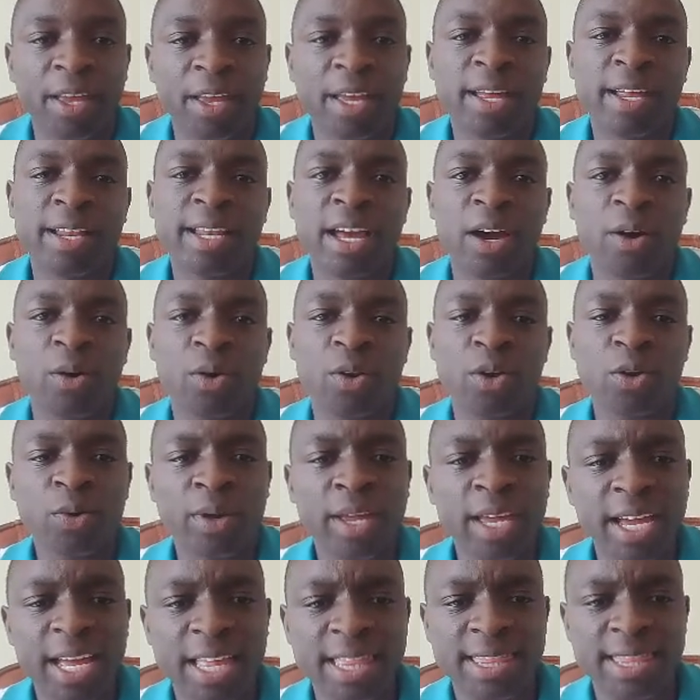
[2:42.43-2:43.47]
Now,
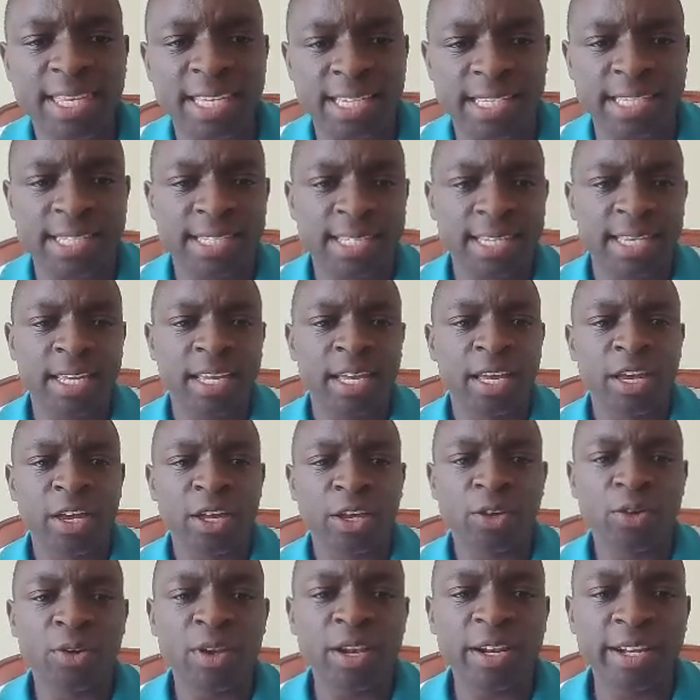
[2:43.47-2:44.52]
looking at this,
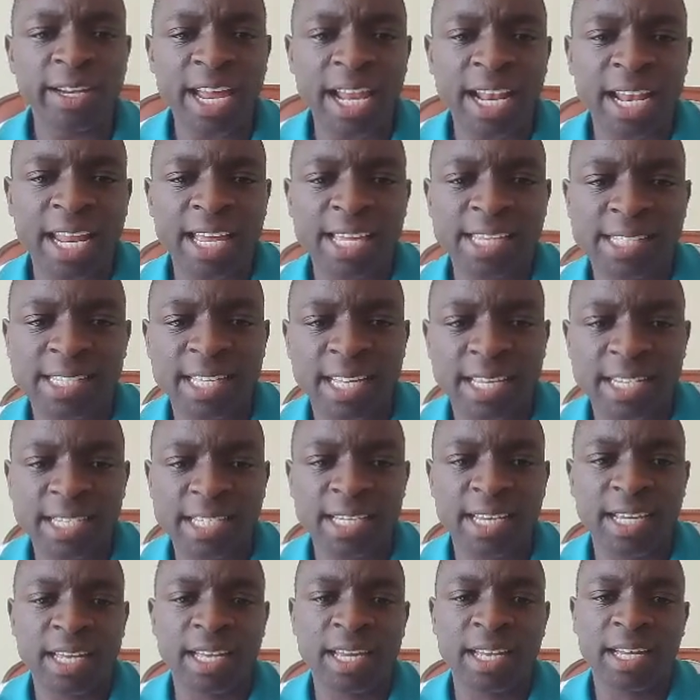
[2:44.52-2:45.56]
you'll realize that
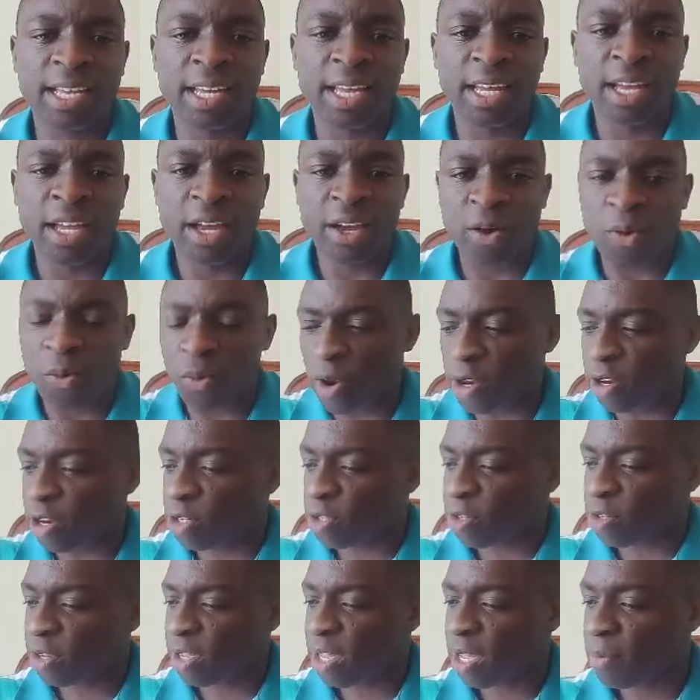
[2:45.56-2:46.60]
when you're
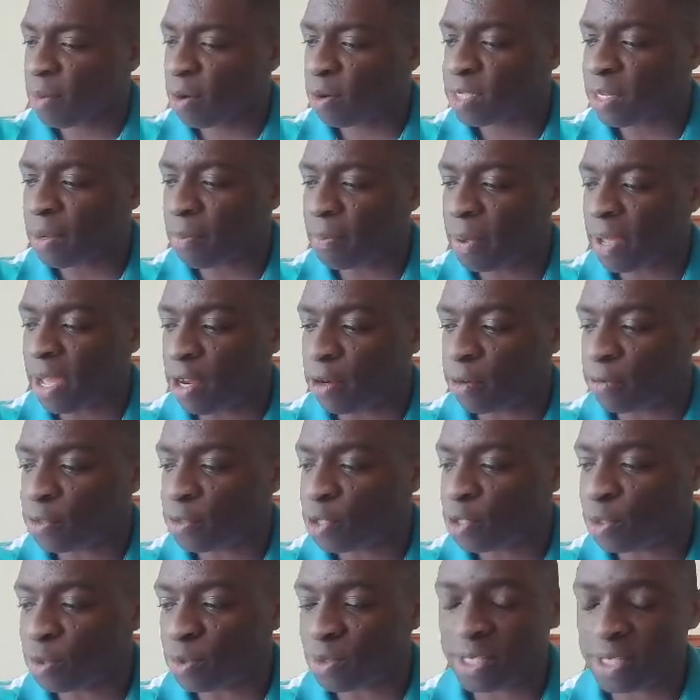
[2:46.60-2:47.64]
talking about a pair of
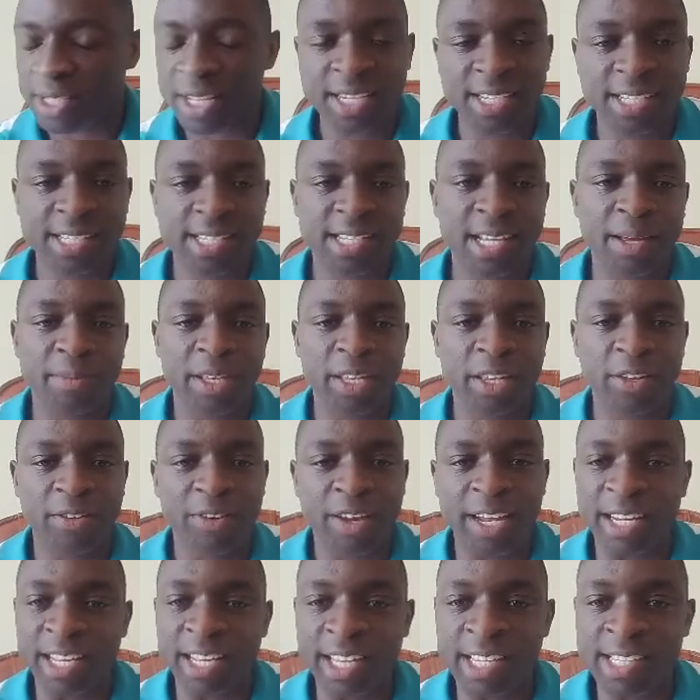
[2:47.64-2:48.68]
shoes, that is something you
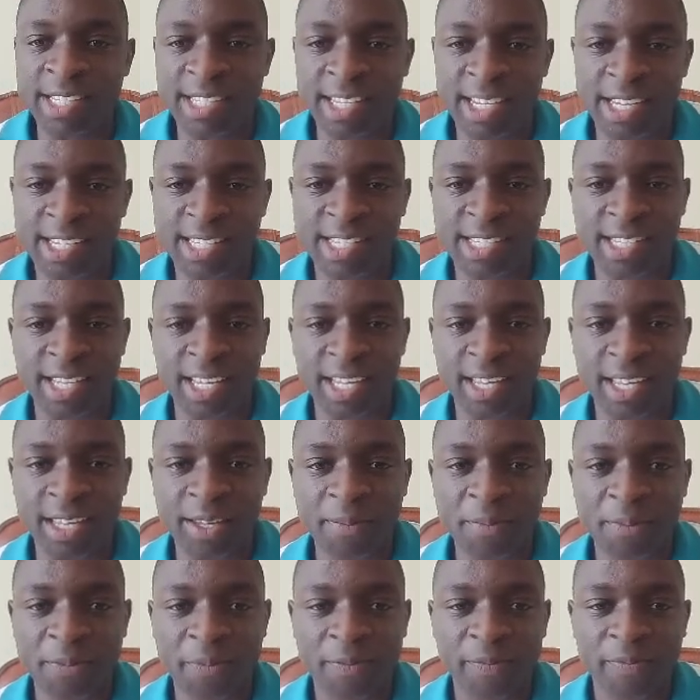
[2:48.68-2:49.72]
can easily see.
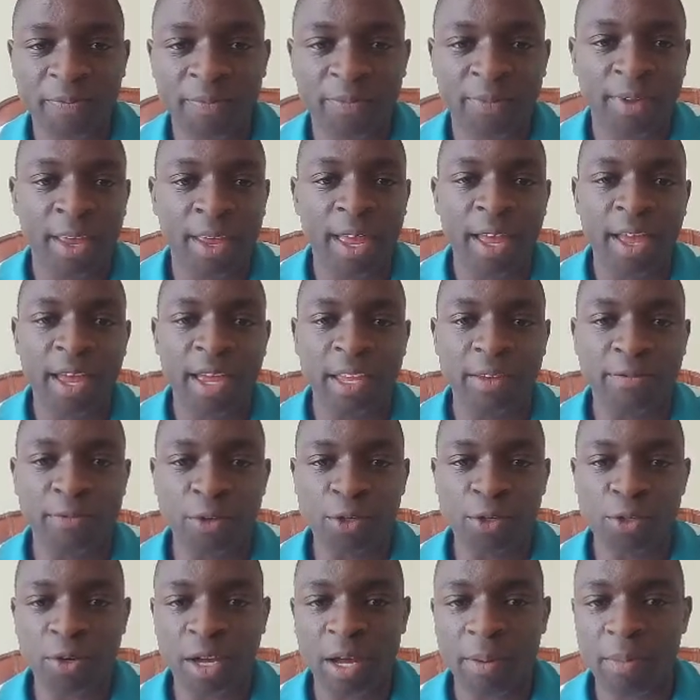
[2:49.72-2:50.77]
If you
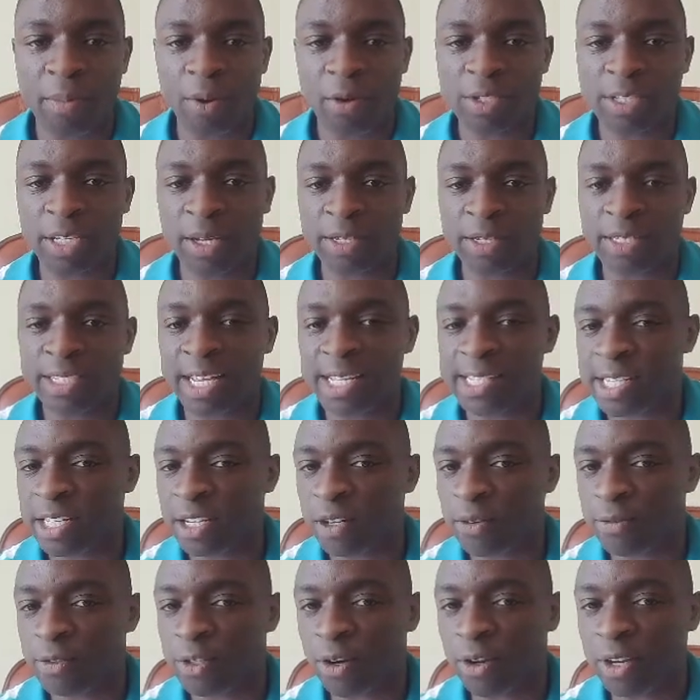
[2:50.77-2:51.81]
talk about a dozen
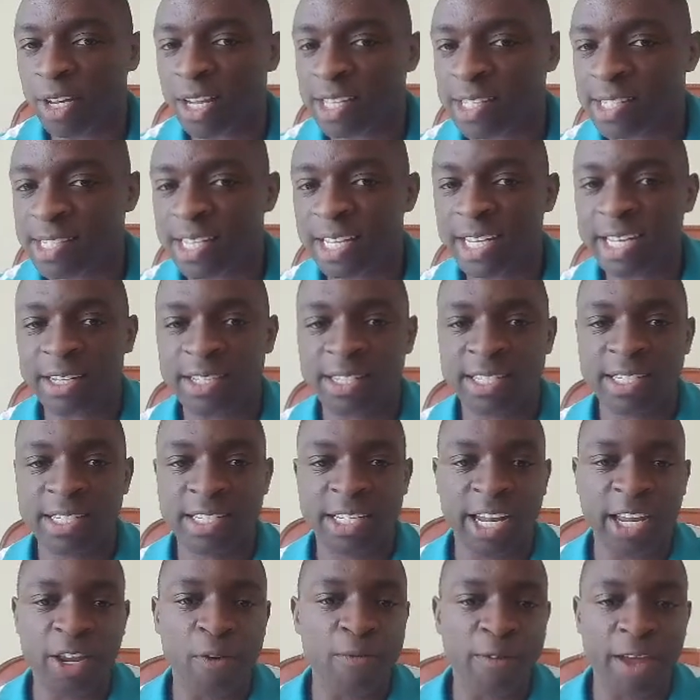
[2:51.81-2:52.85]
of donuts and a tray
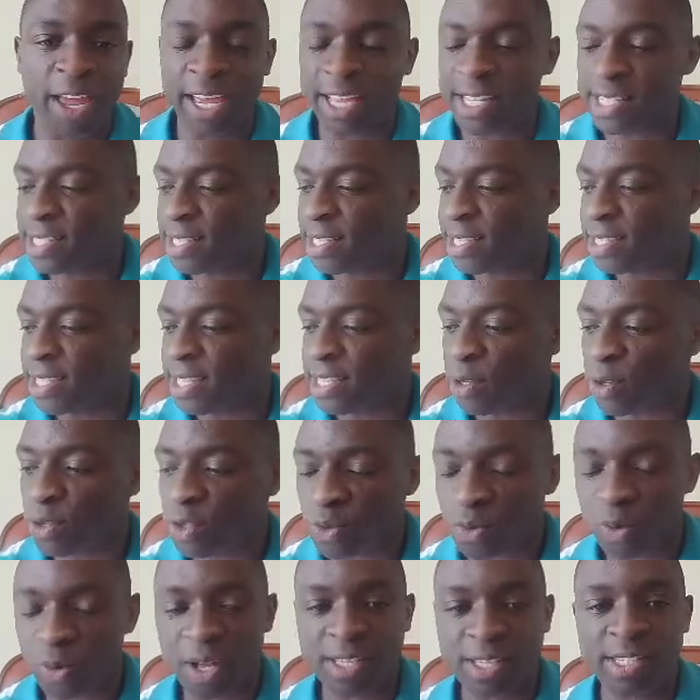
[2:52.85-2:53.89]
of eggs, those
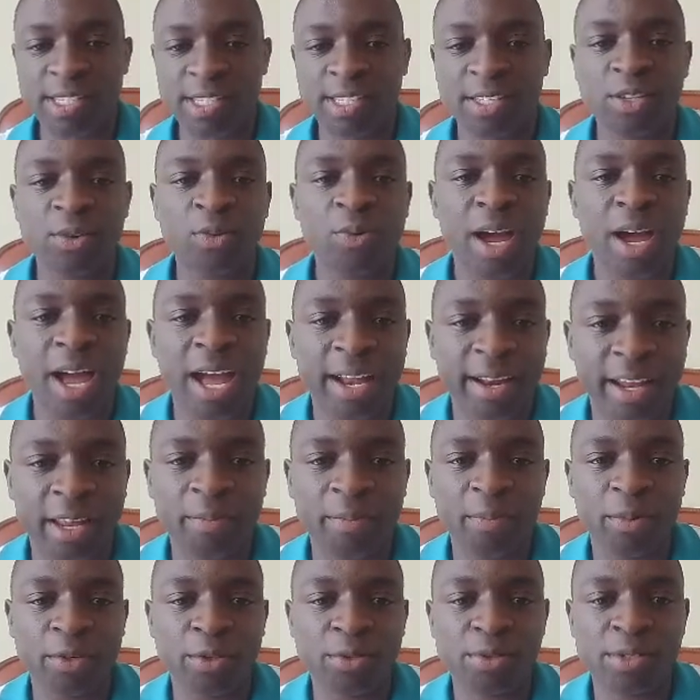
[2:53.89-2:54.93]
ones, you are
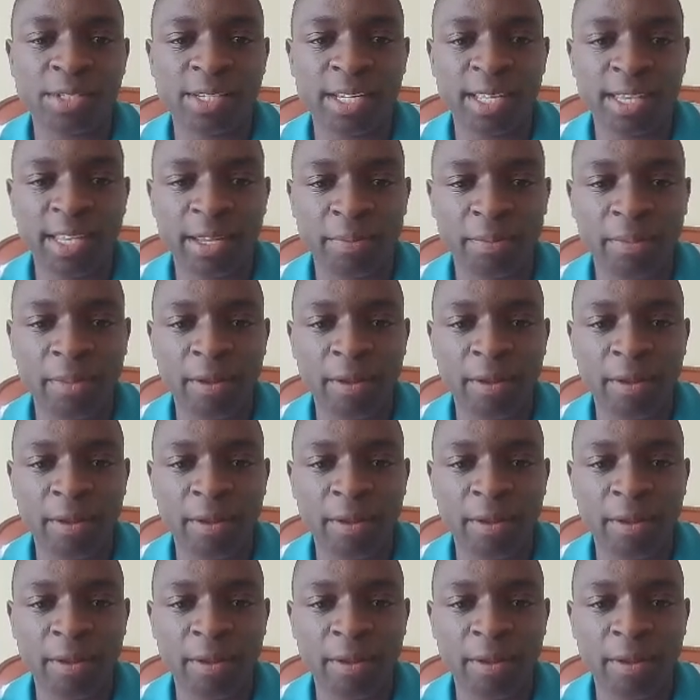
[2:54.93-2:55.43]
able to see them.